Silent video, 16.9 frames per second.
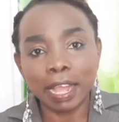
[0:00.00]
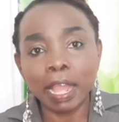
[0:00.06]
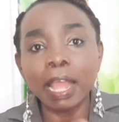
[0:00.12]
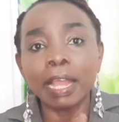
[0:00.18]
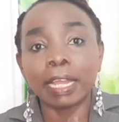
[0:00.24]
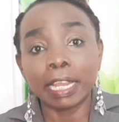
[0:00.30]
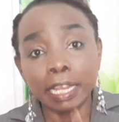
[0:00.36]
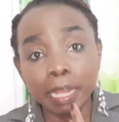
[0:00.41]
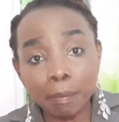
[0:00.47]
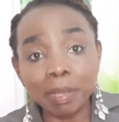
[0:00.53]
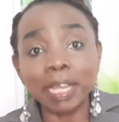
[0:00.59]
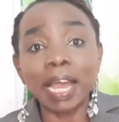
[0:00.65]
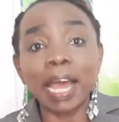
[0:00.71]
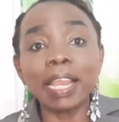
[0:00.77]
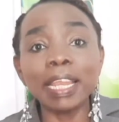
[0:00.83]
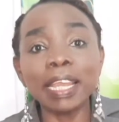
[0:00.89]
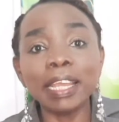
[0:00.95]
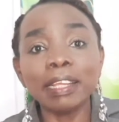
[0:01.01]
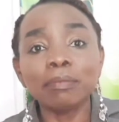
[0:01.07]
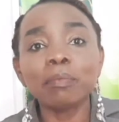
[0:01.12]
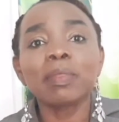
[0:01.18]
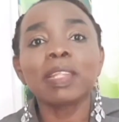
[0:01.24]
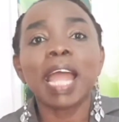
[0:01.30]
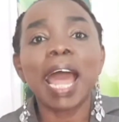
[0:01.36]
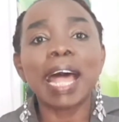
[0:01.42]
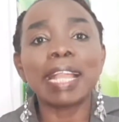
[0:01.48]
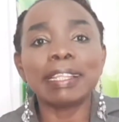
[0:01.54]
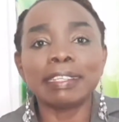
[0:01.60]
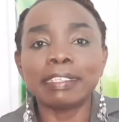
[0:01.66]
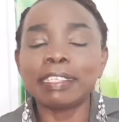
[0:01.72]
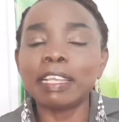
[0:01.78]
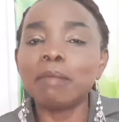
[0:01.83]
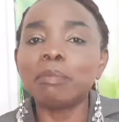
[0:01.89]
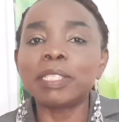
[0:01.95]
at the
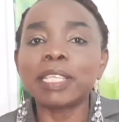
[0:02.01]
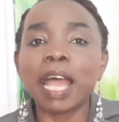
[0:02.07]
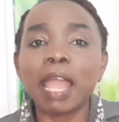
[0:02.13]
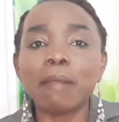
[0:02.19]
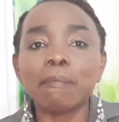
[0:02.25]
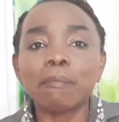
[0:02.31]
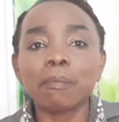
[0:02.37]
same time.